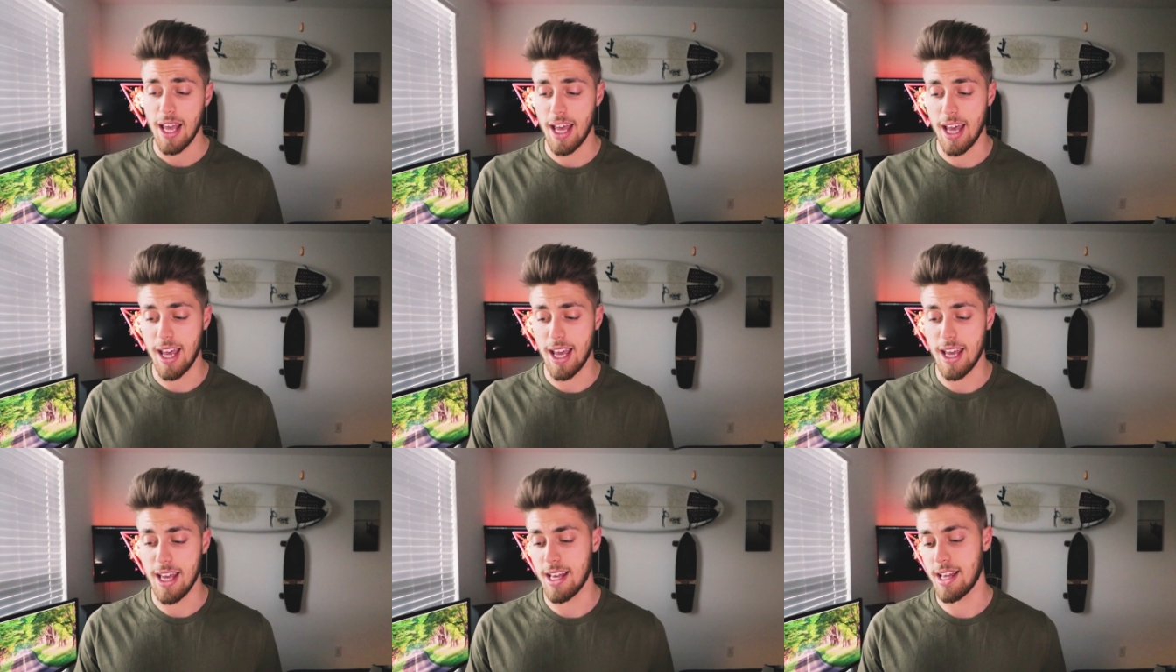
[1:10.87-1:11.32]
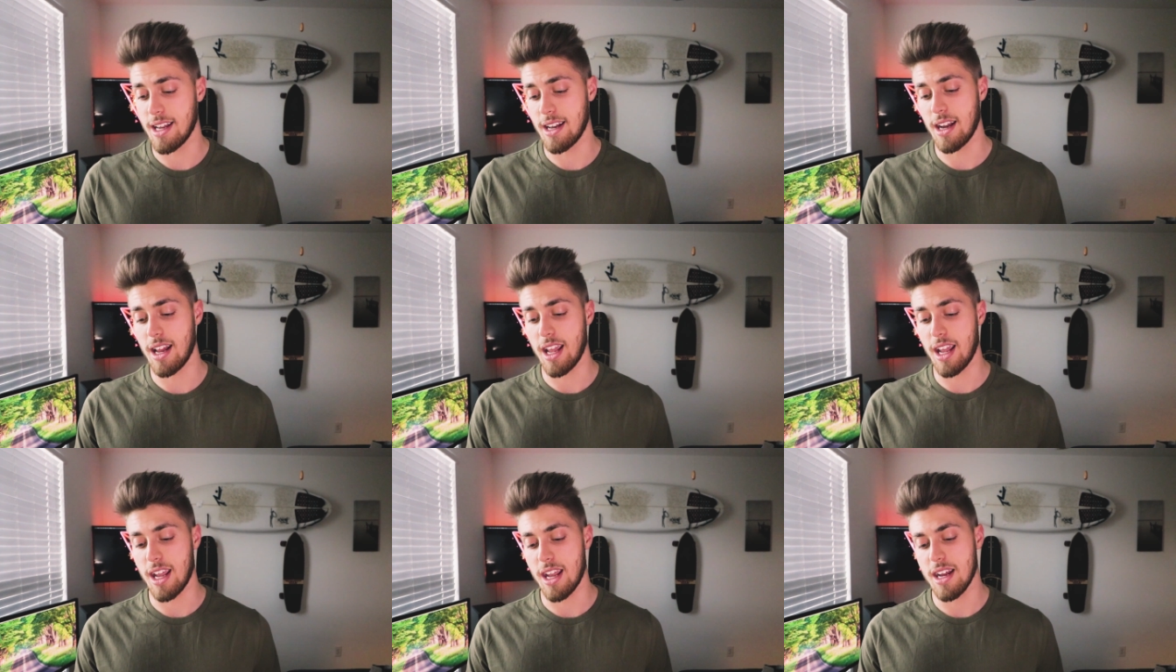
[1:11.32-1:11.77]

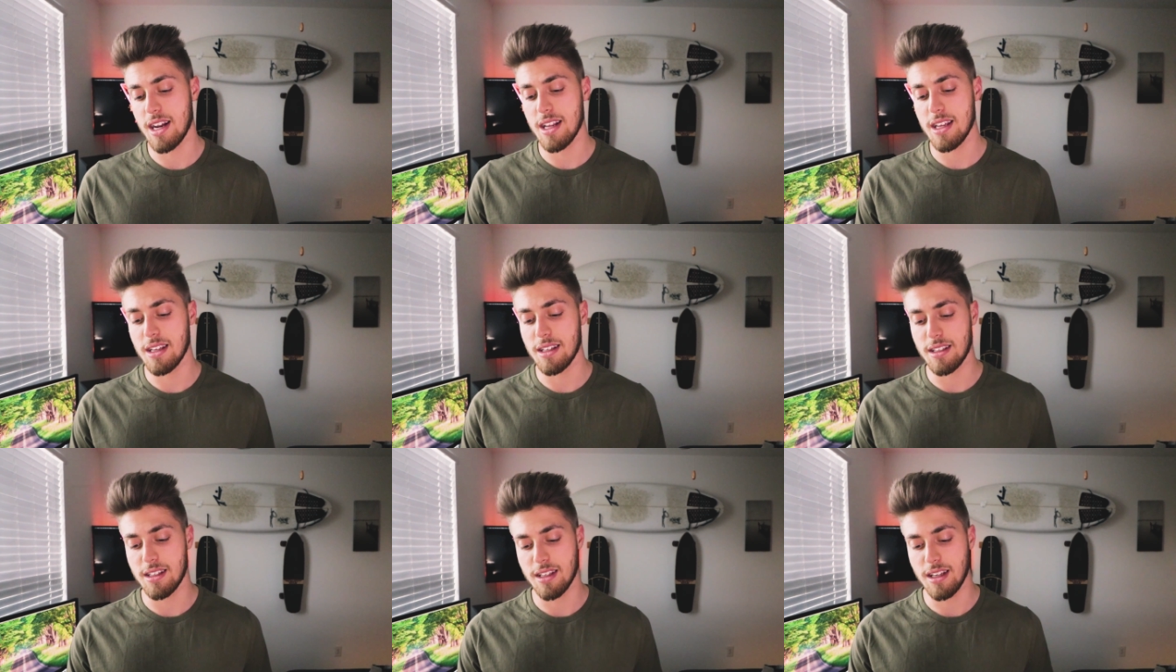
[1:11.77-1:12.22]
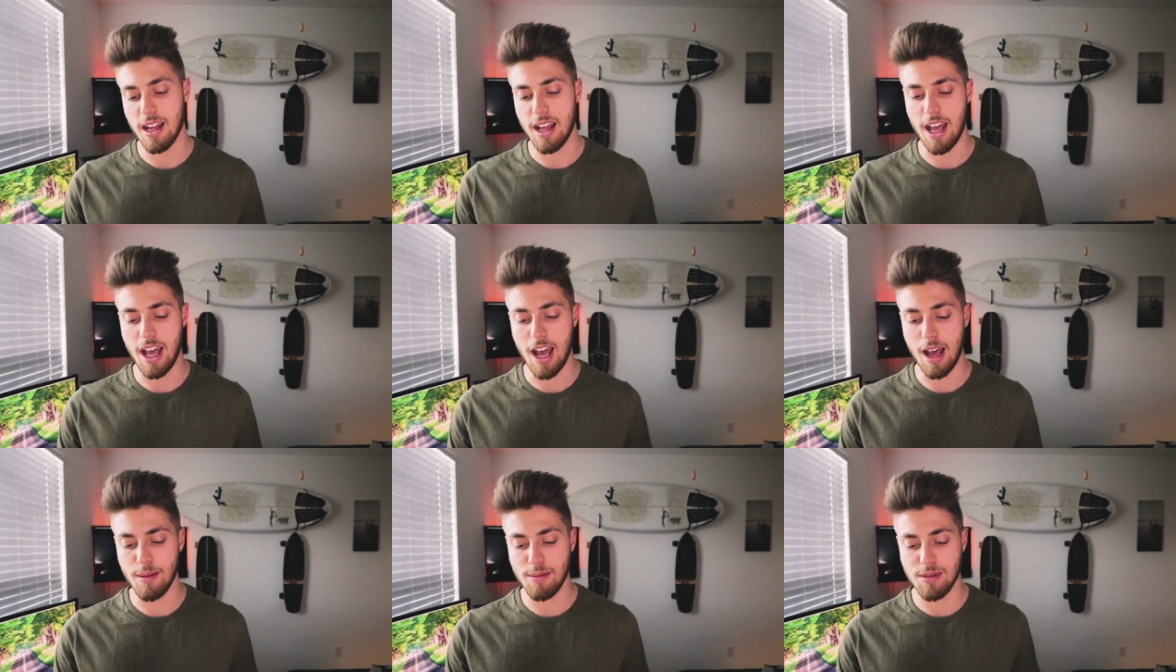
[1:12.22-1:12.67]
and it is
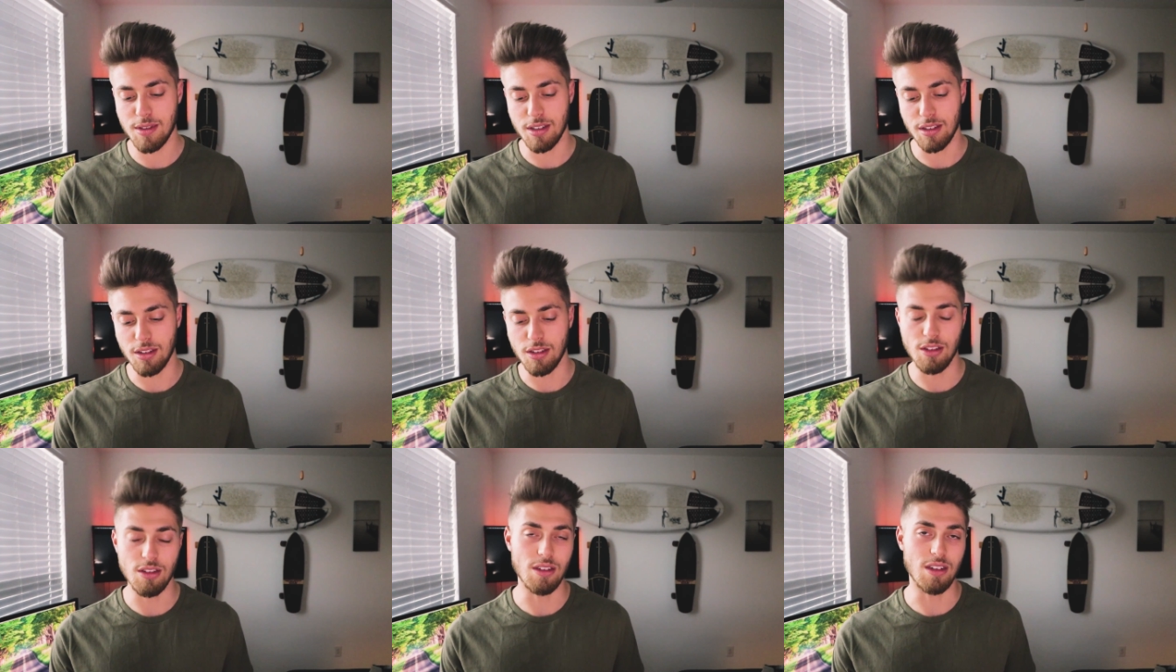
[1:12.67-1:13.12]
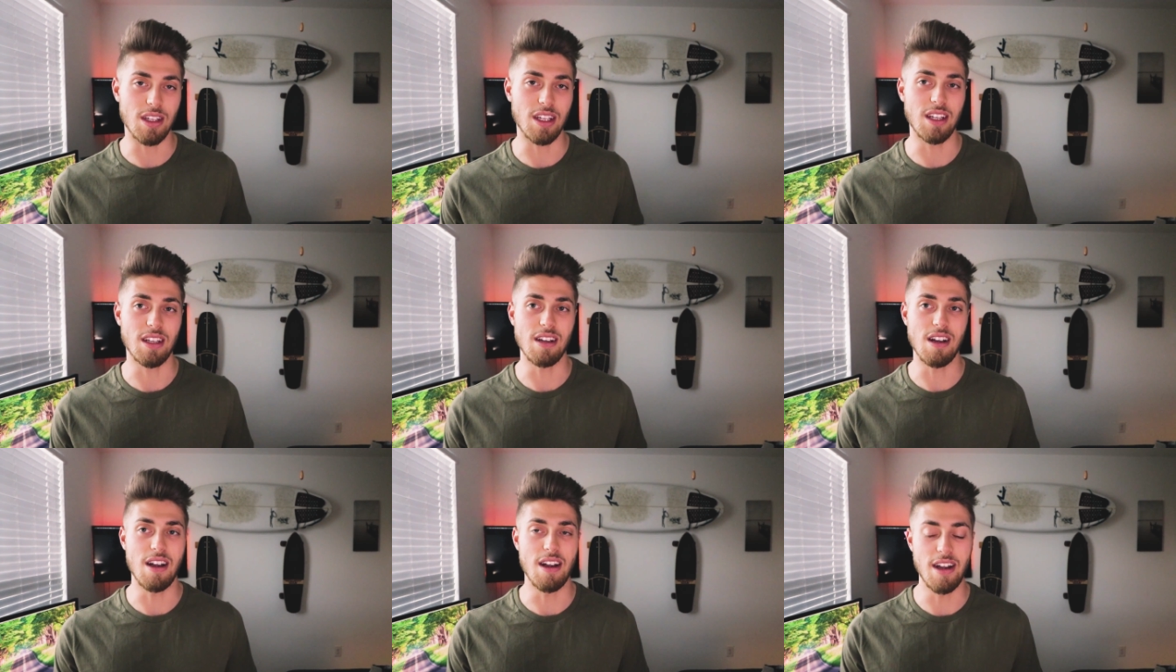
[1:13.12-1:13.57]

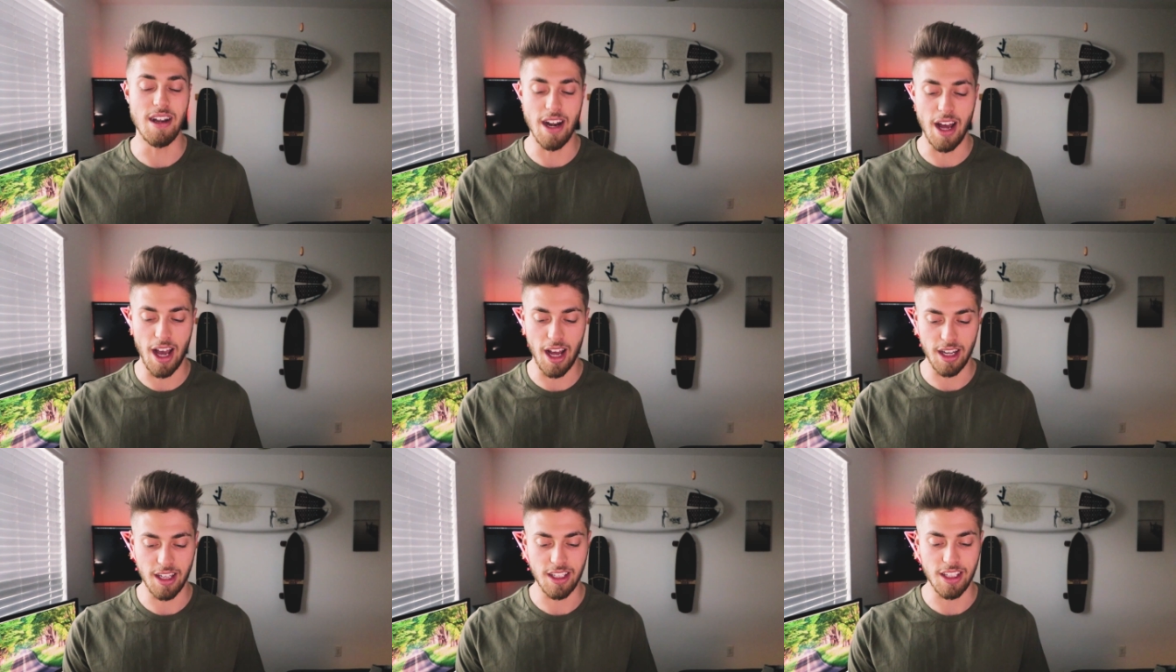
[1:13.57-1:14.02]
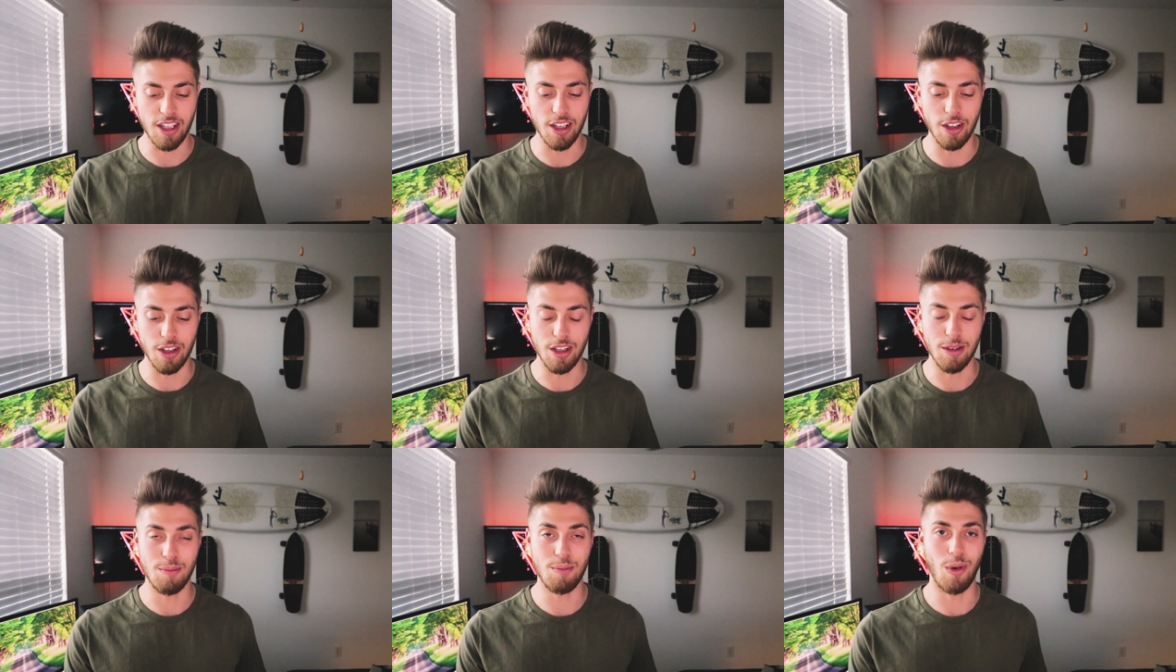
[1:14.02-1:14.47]
absolutely not
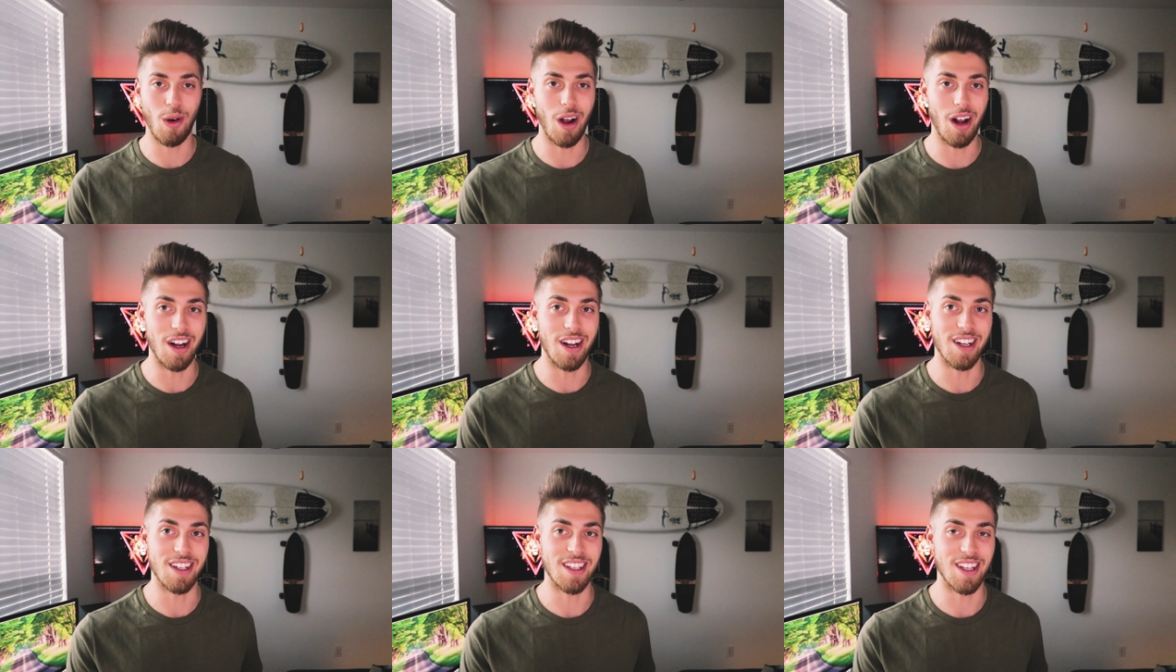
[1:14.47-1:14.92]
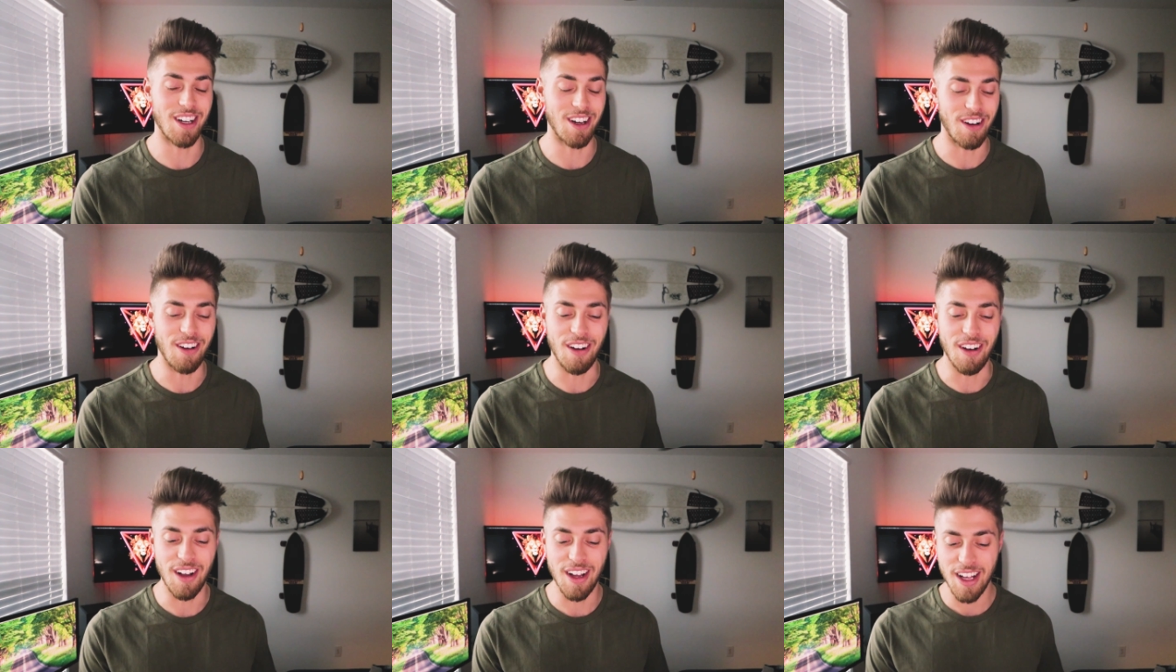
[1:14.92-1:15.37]
good product at
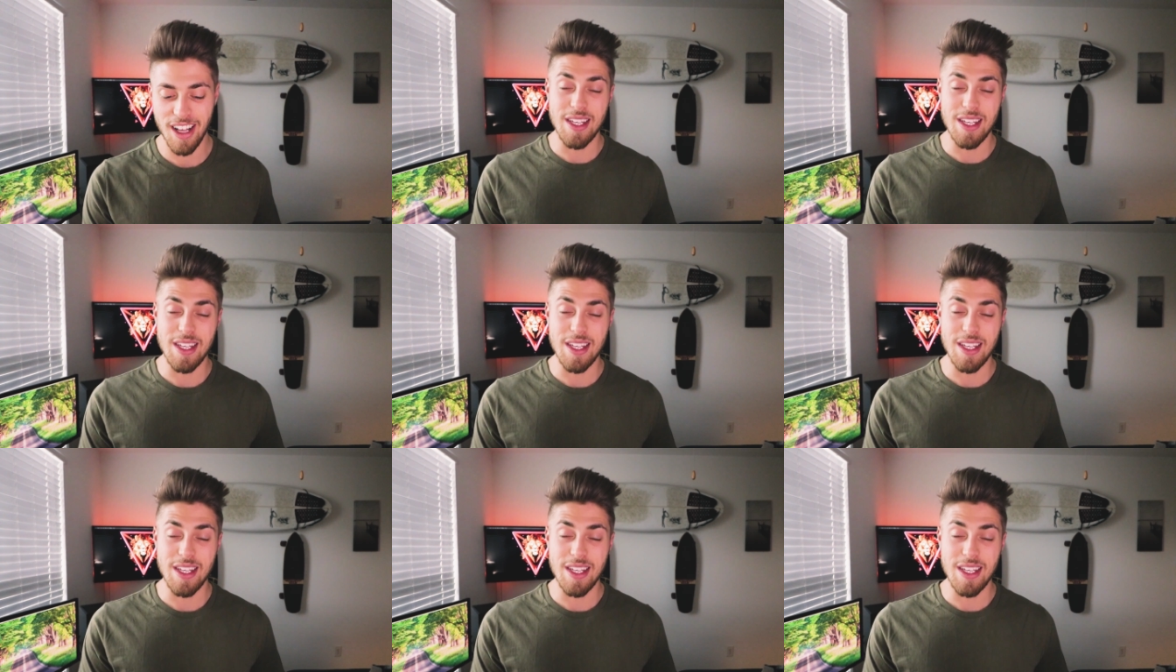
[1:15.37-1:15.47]
all.